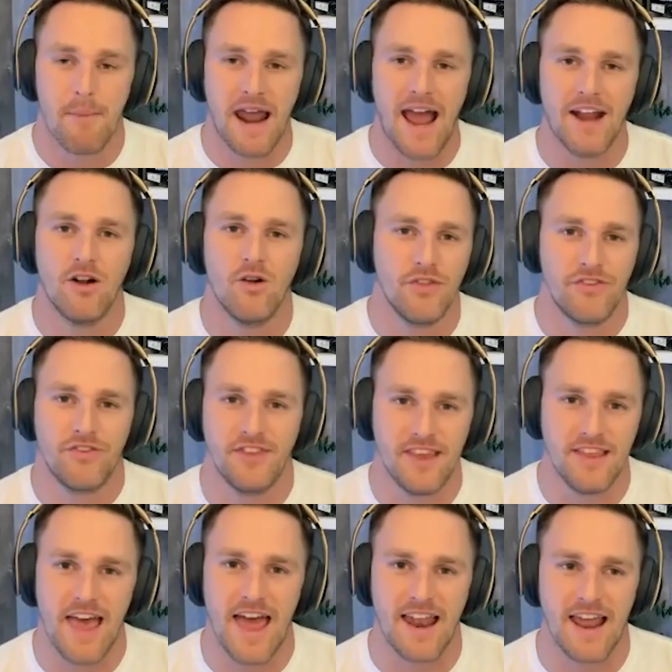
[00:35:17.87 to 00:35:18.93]
I don't see
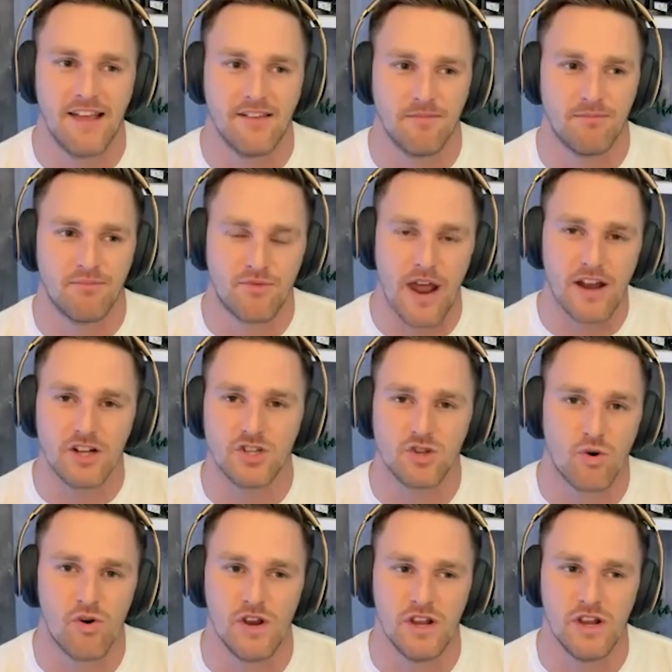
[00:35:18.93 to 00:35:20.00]
that as a
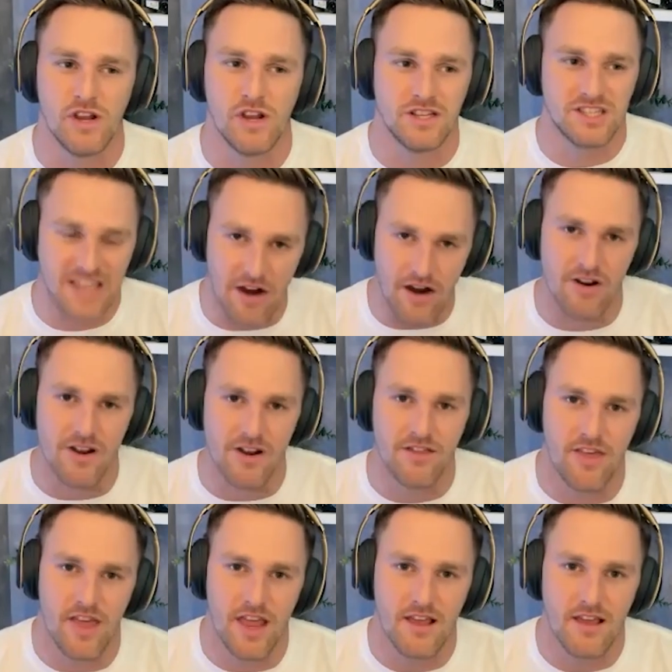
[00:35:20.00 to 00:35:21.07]
predatory, scary
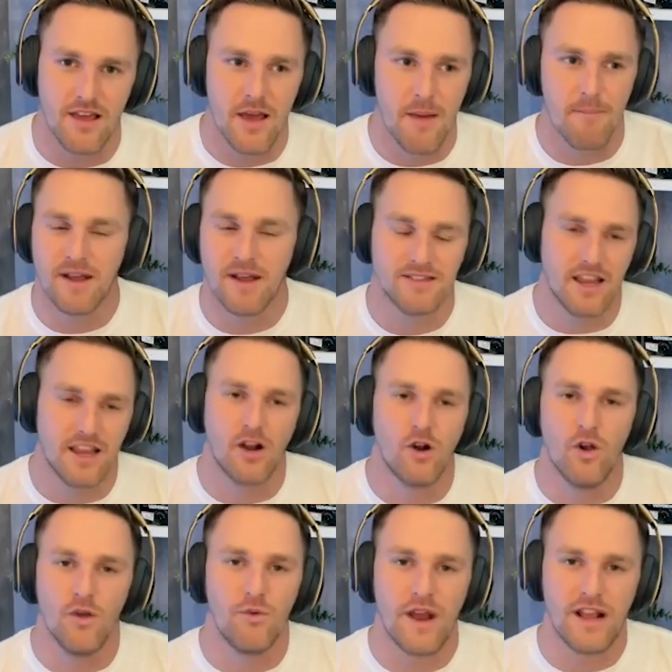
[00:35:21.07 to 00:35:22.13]
thing because they can
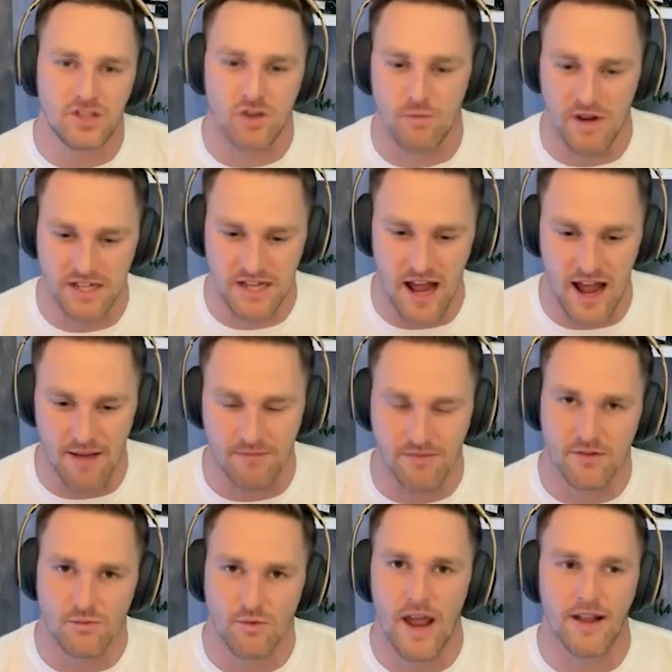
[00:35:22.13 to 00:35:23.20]
only race so many
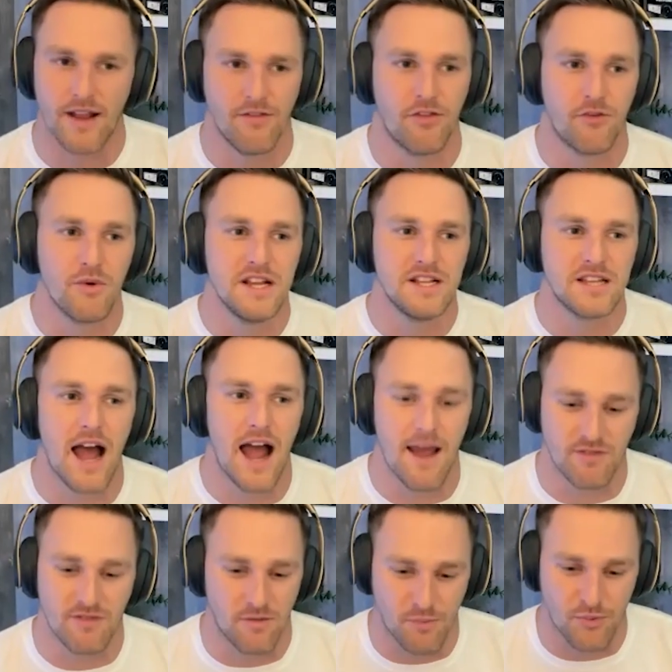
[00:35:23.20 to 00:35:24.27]
times, right? Three yeah.
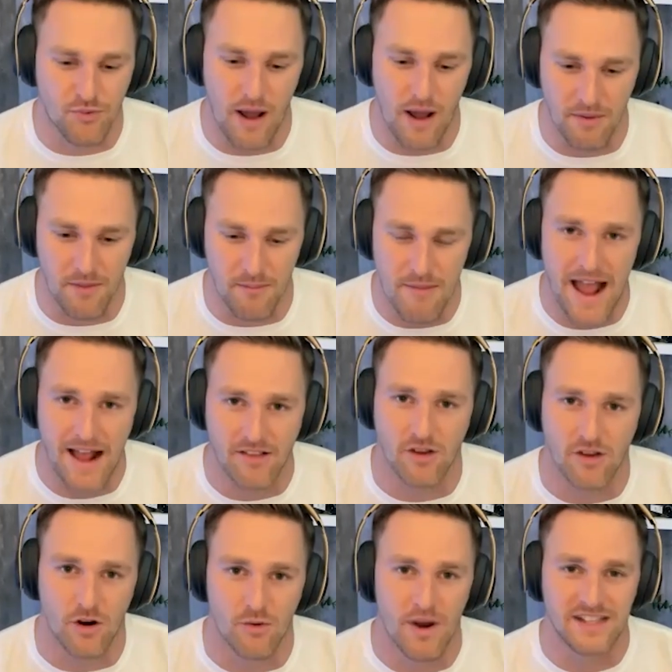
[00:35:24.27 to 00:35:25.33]
times is probably the max
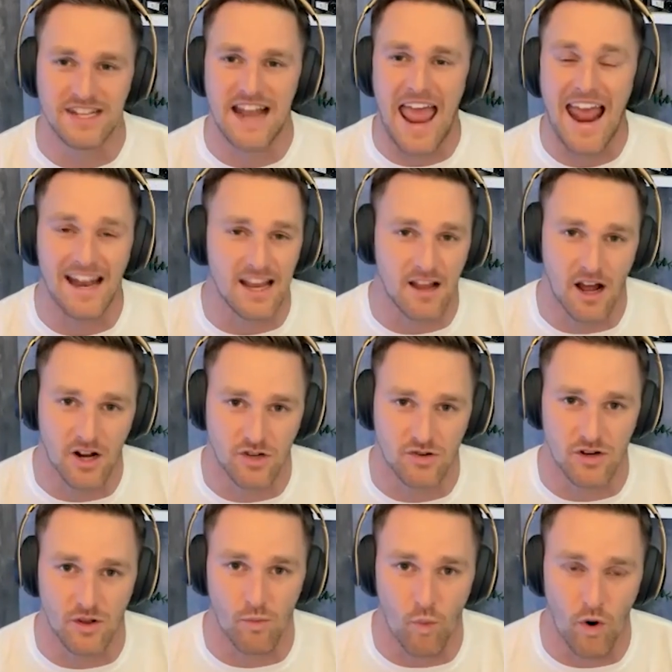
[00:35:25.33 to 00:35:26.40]
they're going to race in any
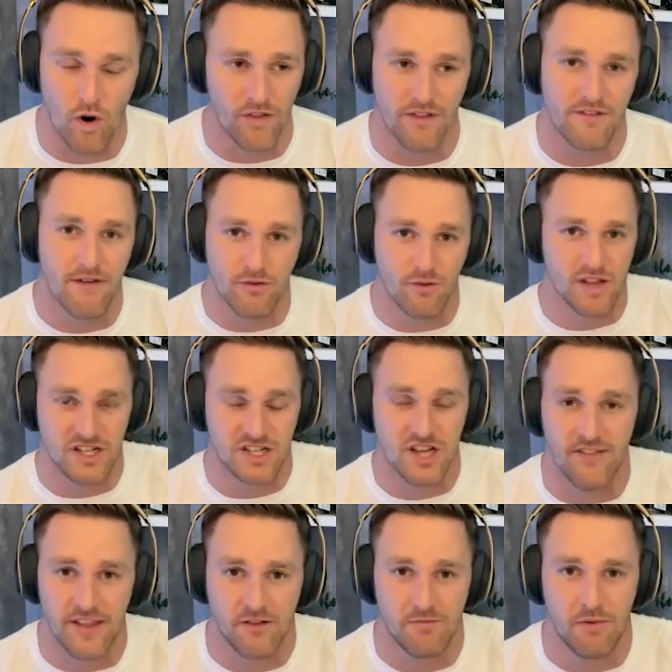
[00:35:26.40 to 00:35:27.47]
country in the world. They've never really done
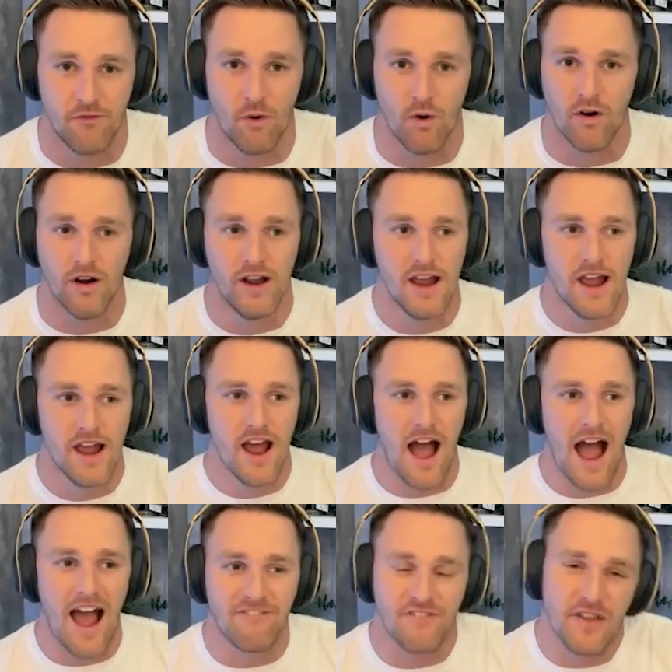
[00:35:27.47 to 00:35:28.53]
this before.
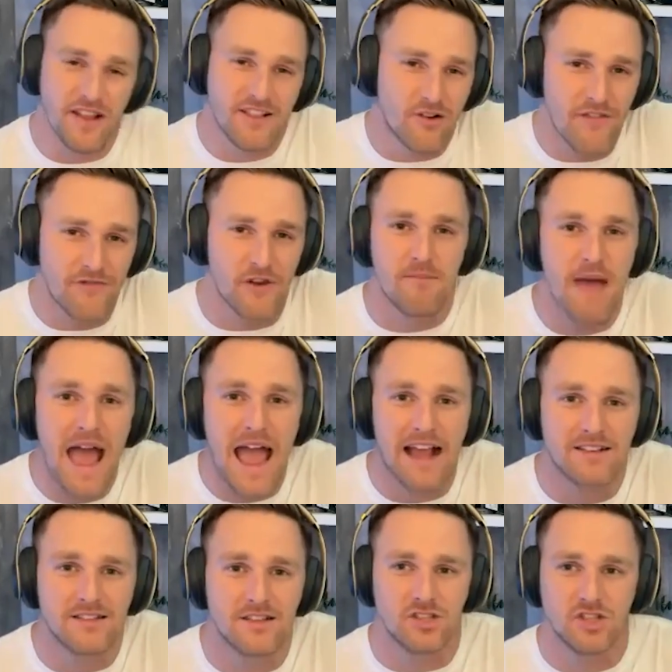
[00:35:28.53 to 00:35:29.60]
I feel like they're at their
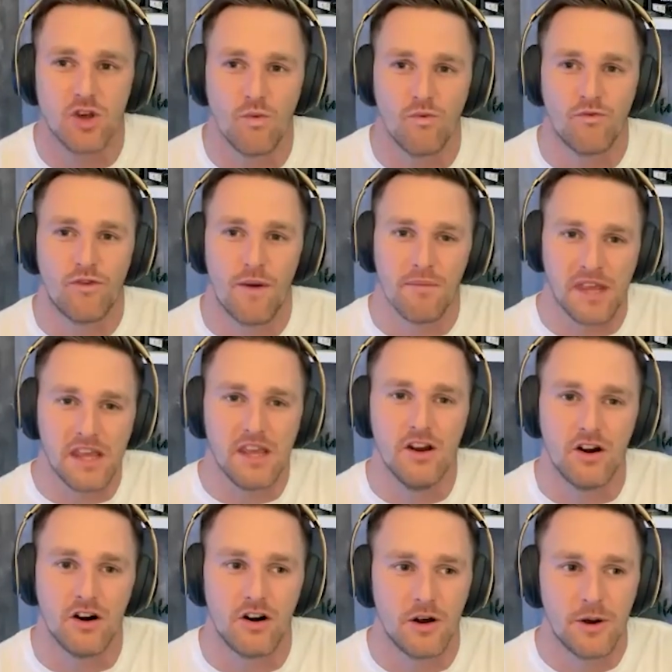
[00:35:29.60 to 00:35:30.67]
max. So from here,